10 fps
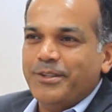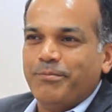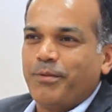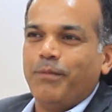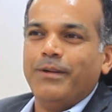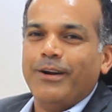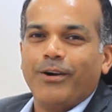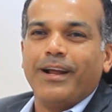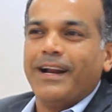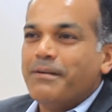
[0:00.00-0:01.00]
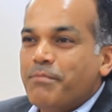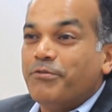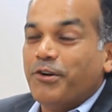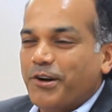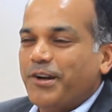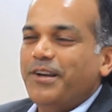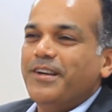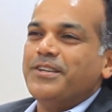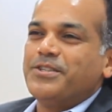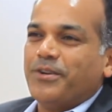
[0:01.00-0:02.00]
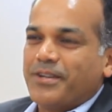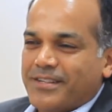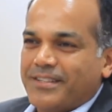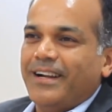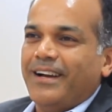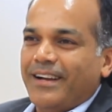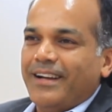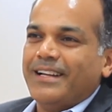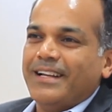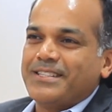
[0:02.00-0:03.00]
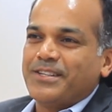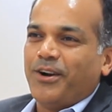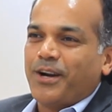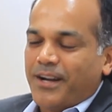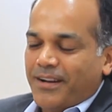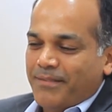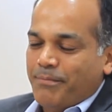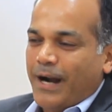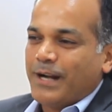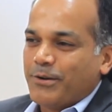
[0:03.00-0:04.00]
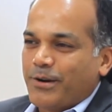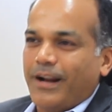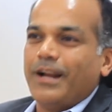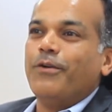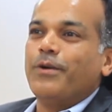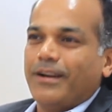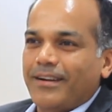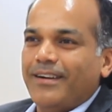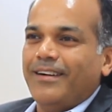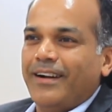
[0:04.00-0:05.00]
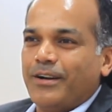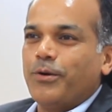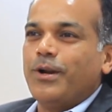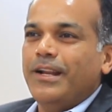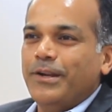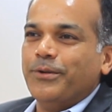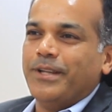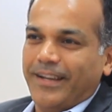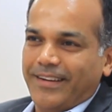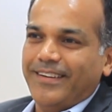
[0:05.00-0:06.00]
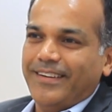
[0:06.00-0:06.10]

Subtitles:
you've probably not done it before. So it's not bad to try out a totally new thing.